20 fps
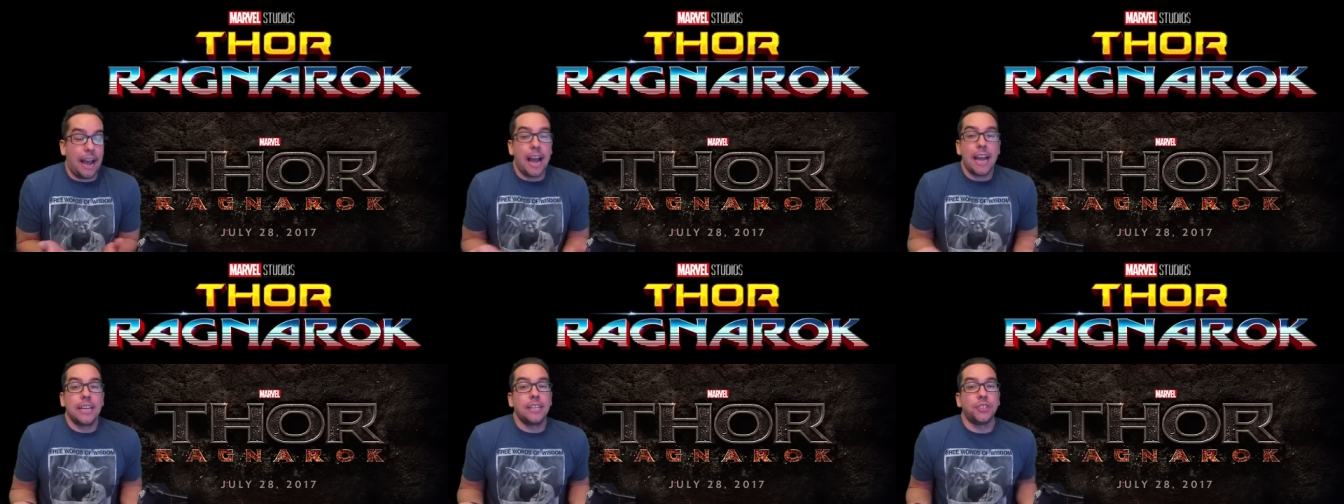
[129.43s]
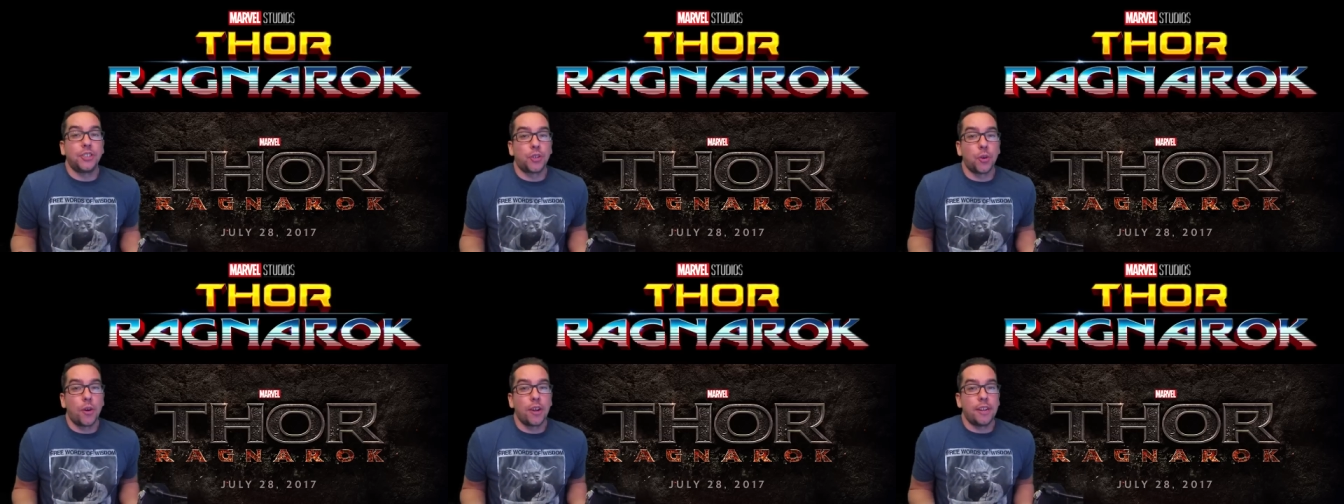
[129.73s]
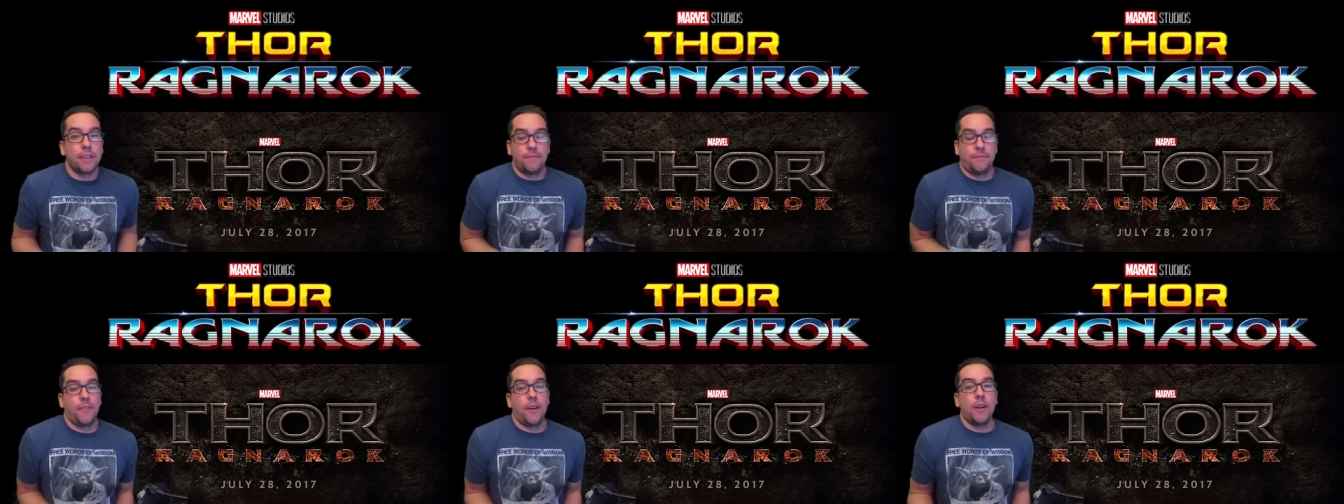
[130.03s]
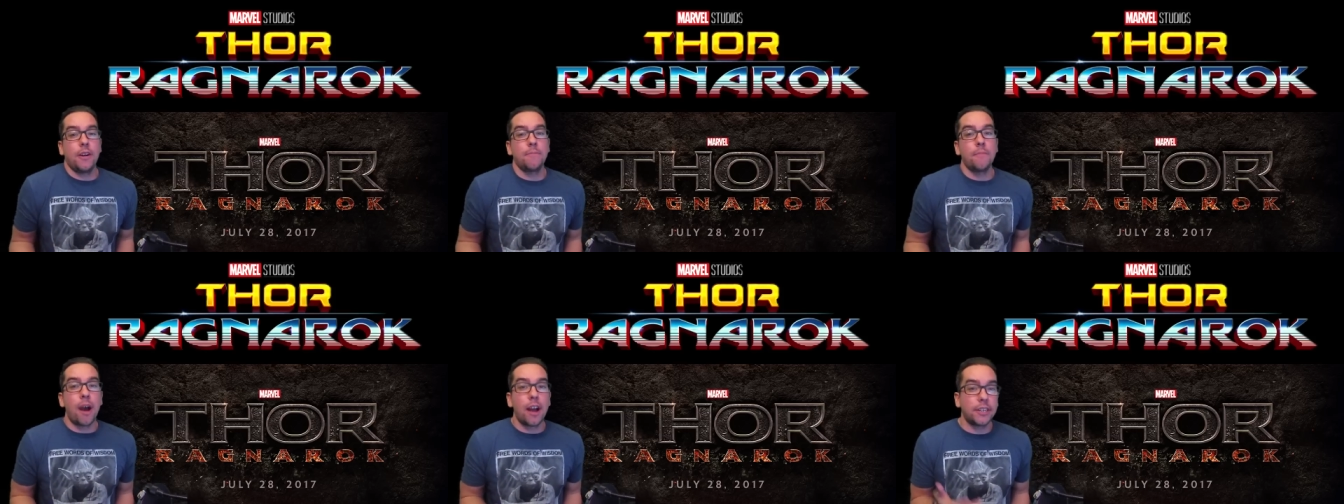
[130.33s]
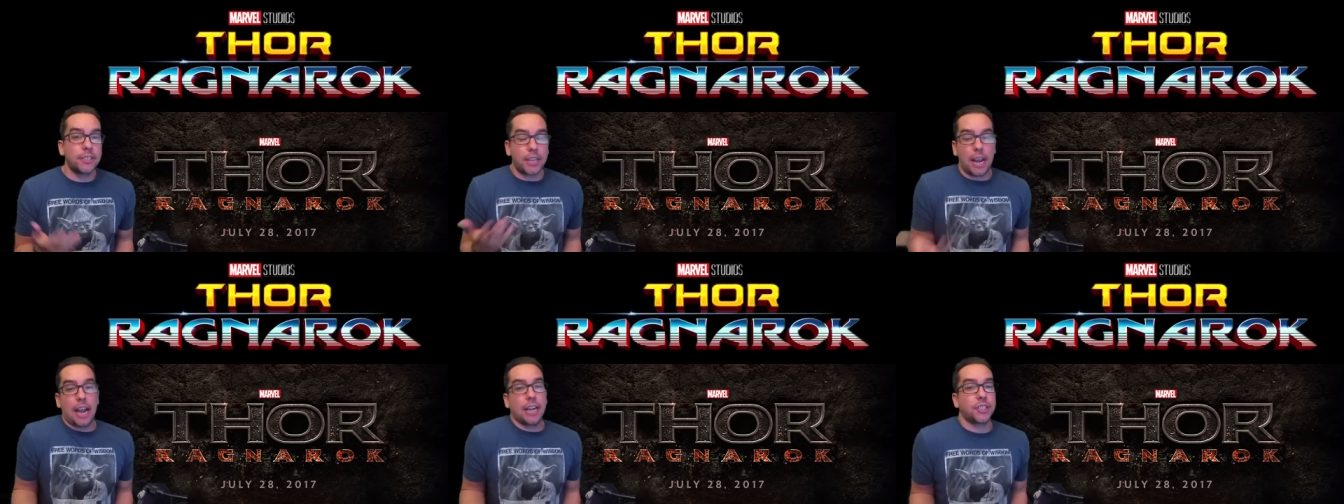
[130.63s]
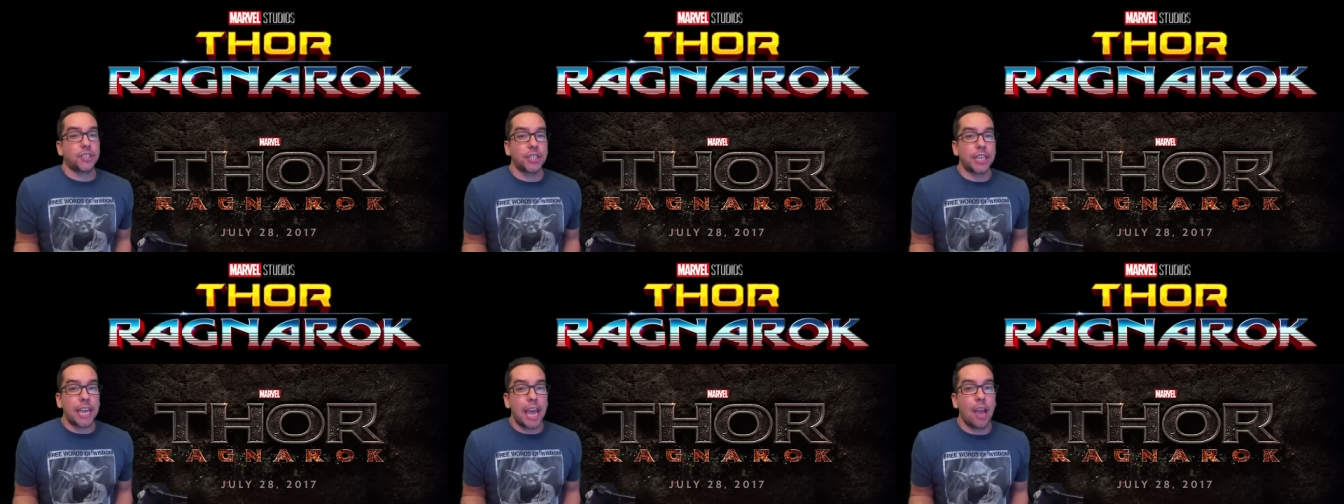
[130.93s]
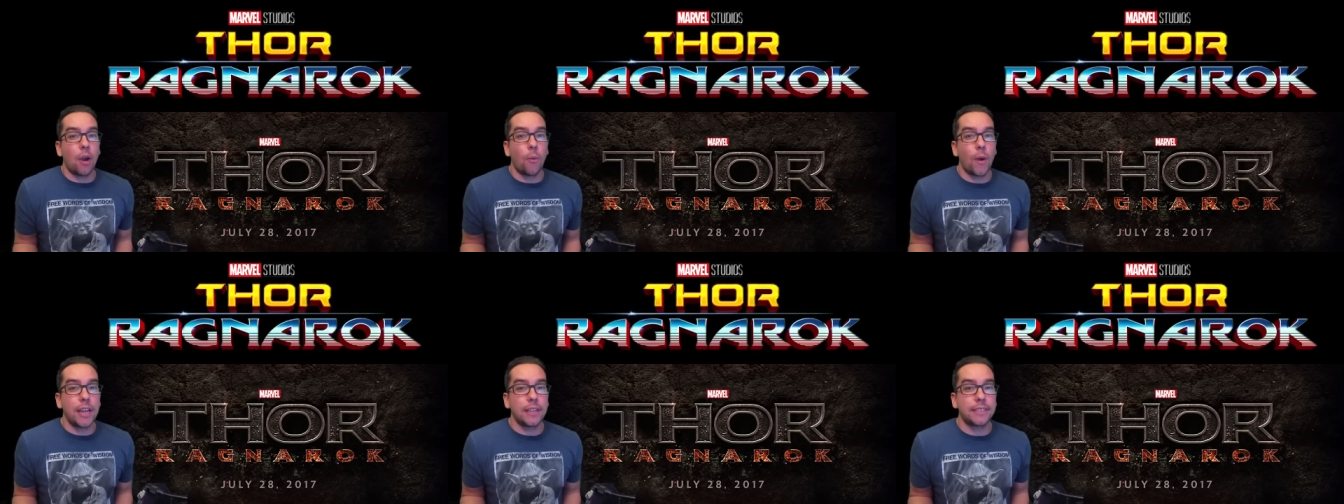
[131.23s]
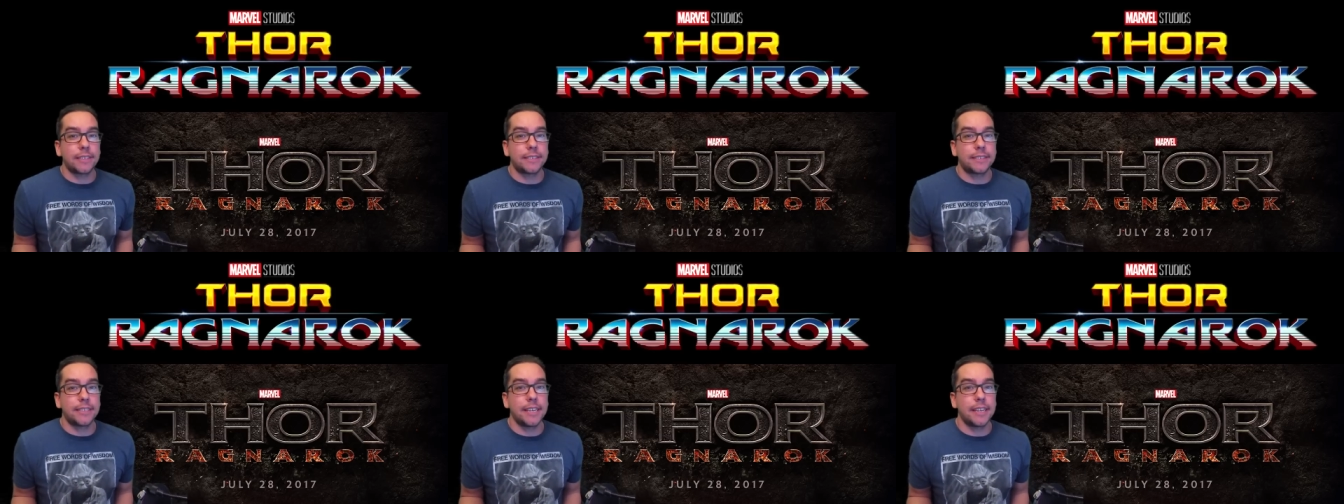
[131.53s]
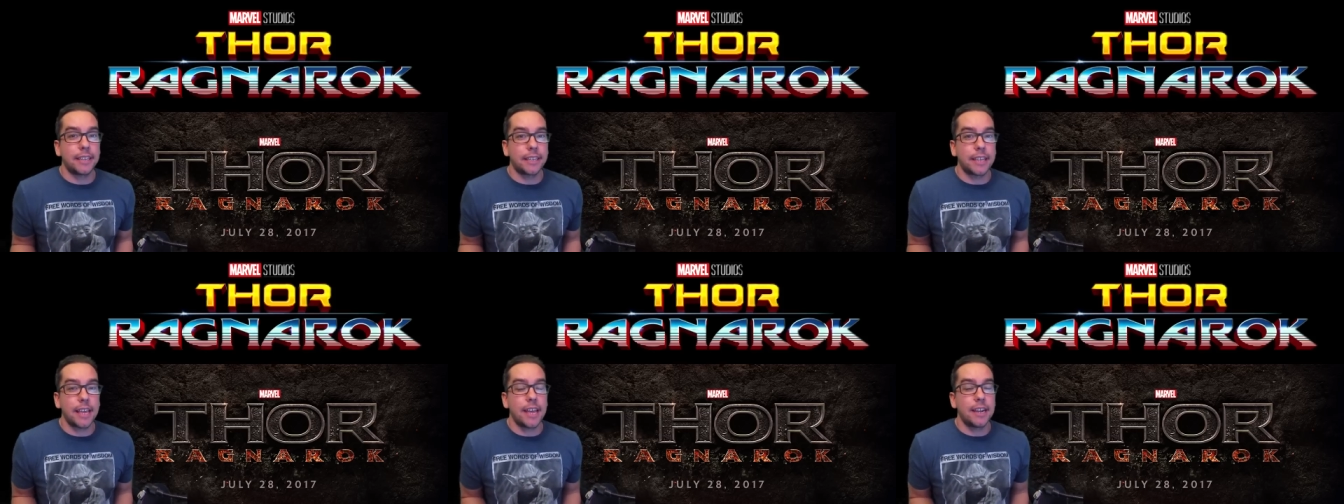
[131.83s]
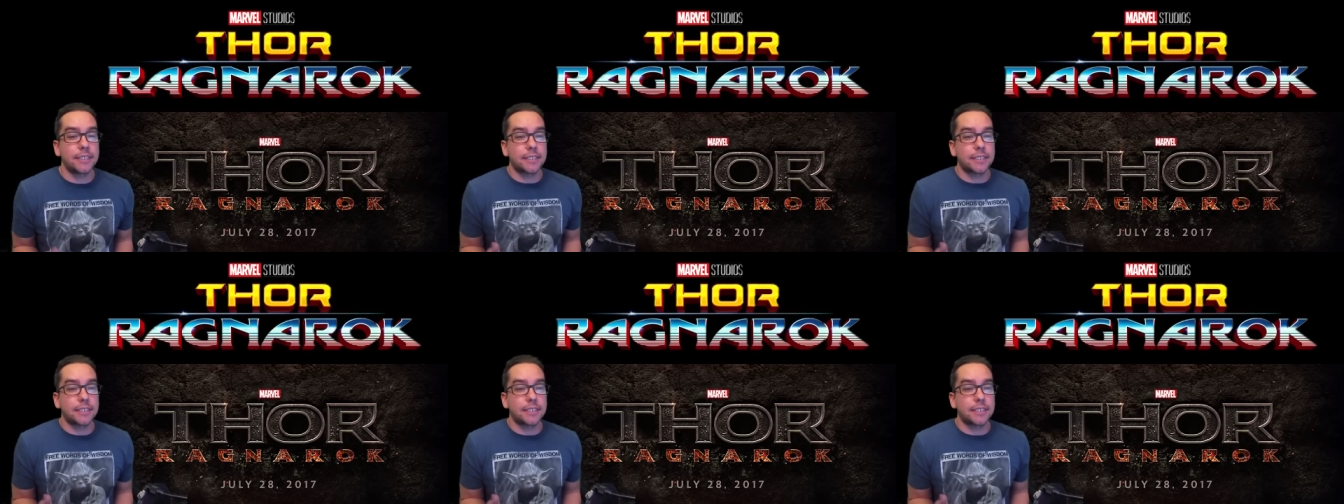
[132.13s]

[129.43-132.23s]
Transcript: I enjoyed it very much. I actually can't wait to see it again.